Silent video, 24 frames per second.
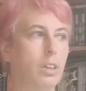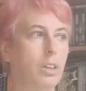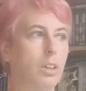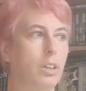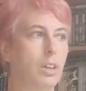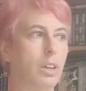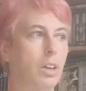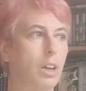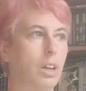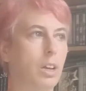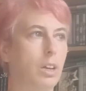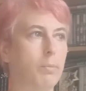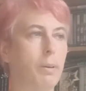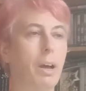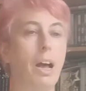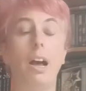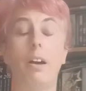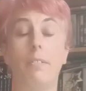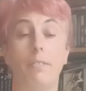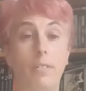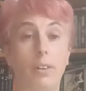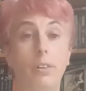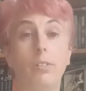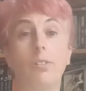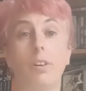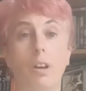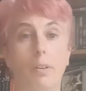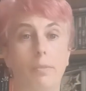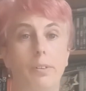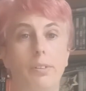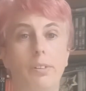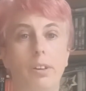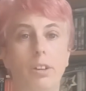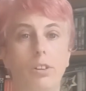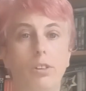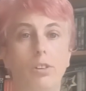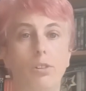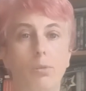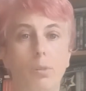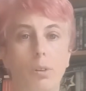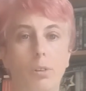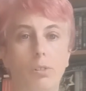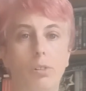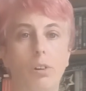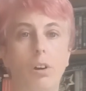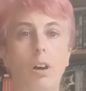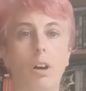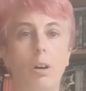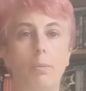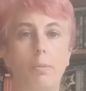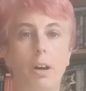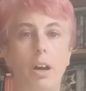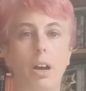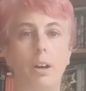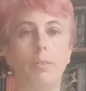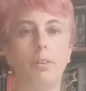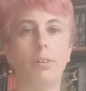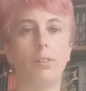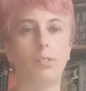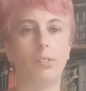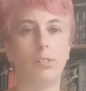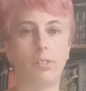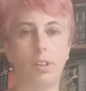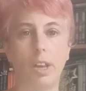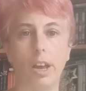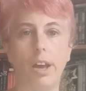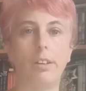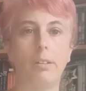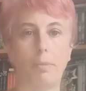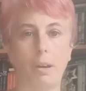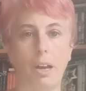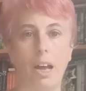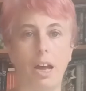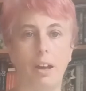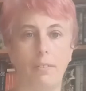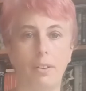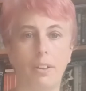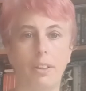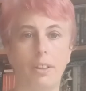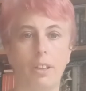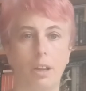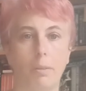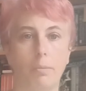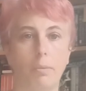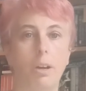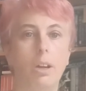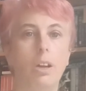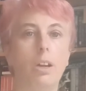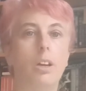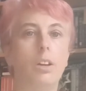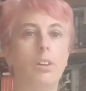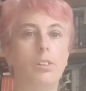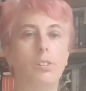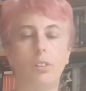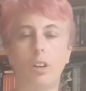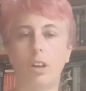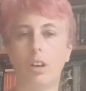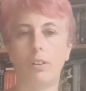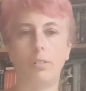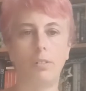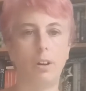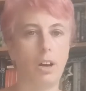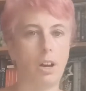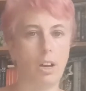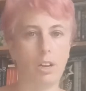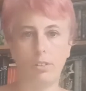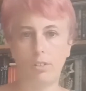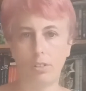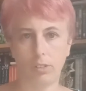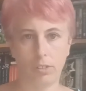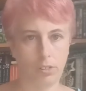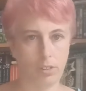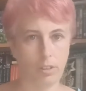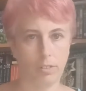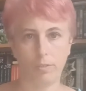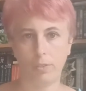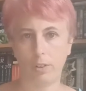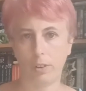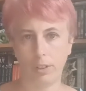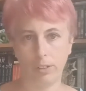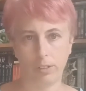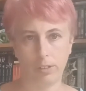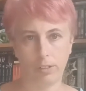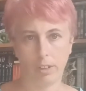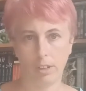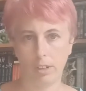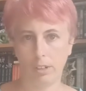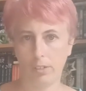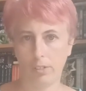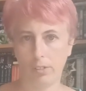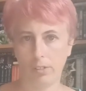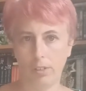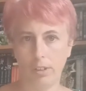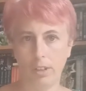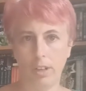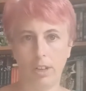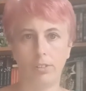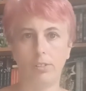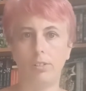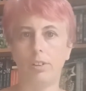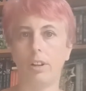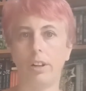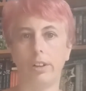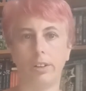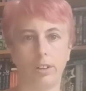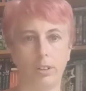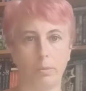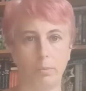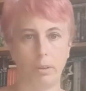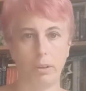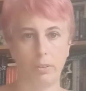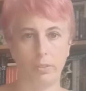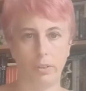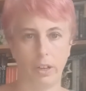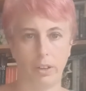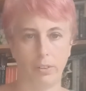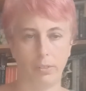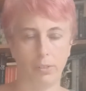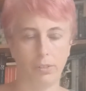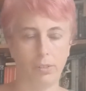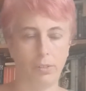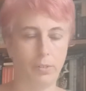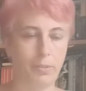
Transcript: have those conversations with Tom. I was scared about having them, so I just avoided it until I could move out.